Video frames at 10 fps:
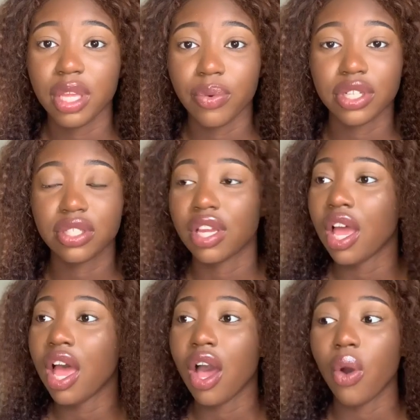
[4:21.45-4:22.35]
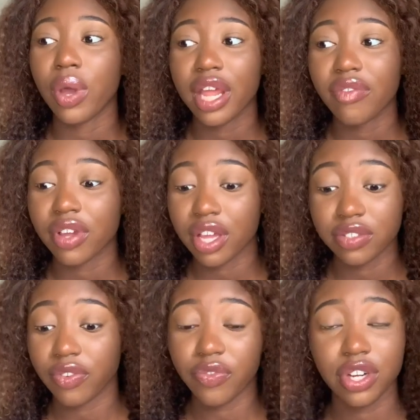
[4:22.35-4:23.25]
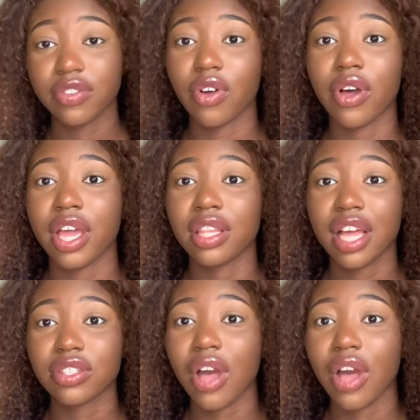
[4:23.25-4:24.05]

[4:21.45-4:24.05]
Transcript: because first of all, in that school,